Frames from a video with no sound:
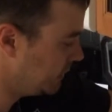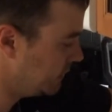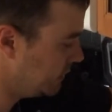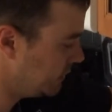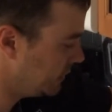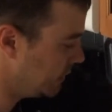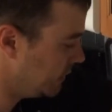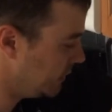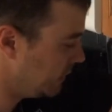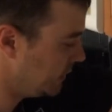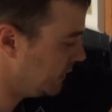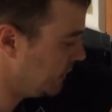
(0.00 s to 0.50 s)

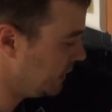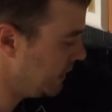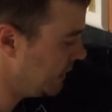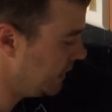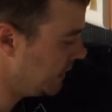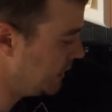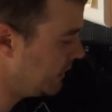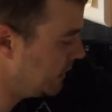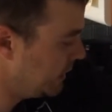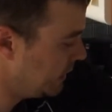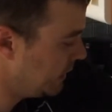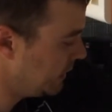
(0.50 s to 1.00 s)
So,
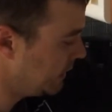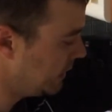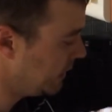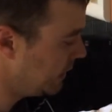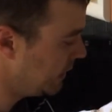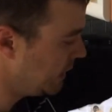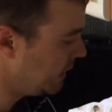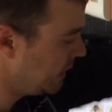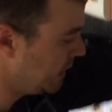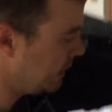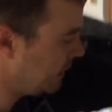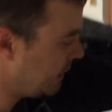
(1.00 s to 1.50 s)

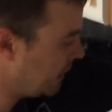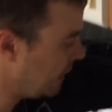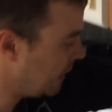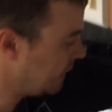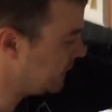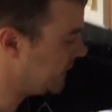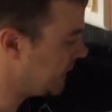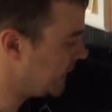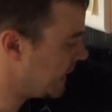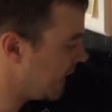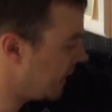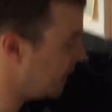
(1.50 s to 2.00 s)

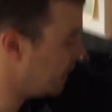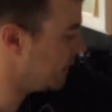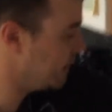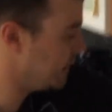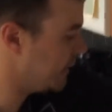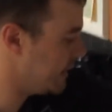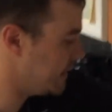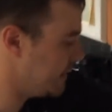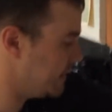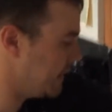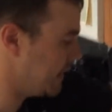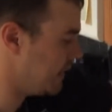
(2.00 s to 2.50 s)
altogether,
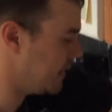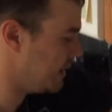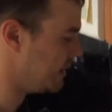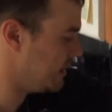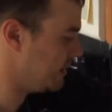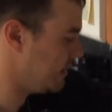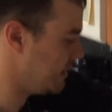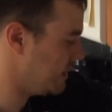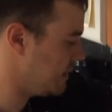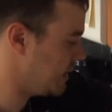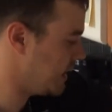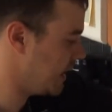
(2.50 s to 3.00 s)
they say this
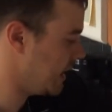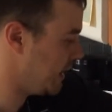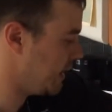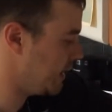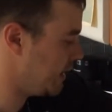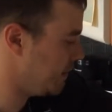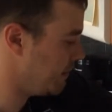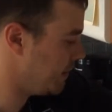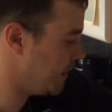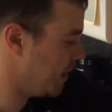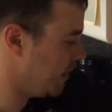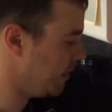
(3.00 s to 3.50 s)
should
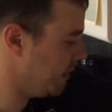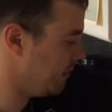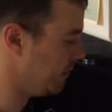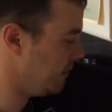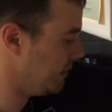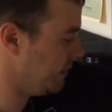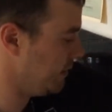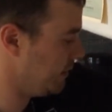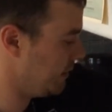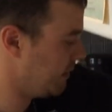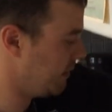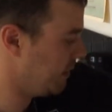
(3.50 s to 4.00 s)
take about
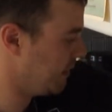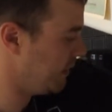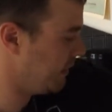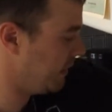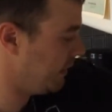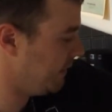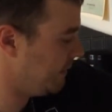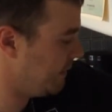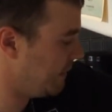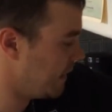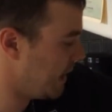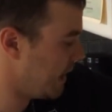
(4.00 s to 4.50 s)

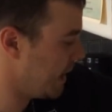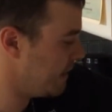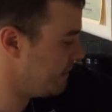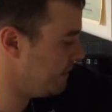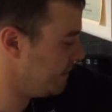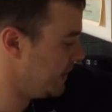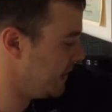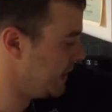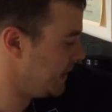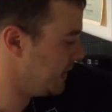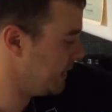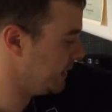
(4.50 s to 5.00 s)
35
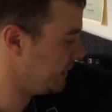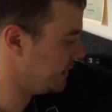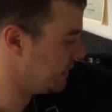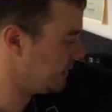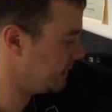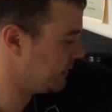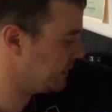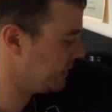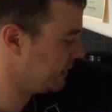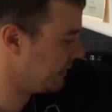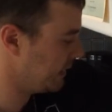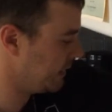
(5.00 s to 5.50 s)
minutes
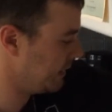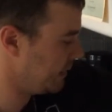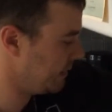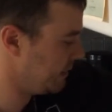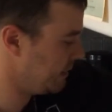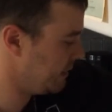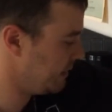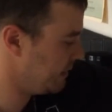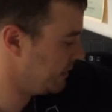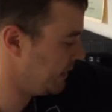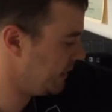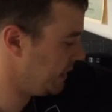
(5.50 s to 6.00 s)

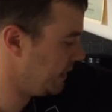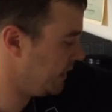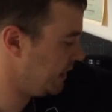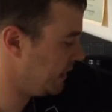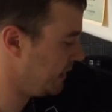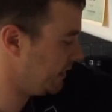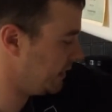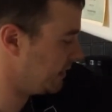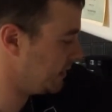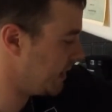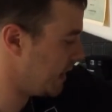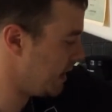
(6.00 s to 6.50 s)
to
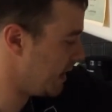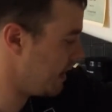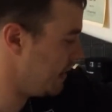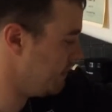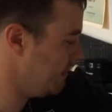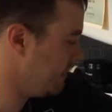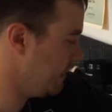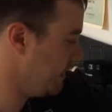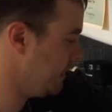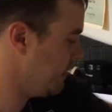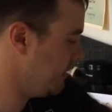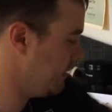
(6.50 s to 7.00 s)
eating time.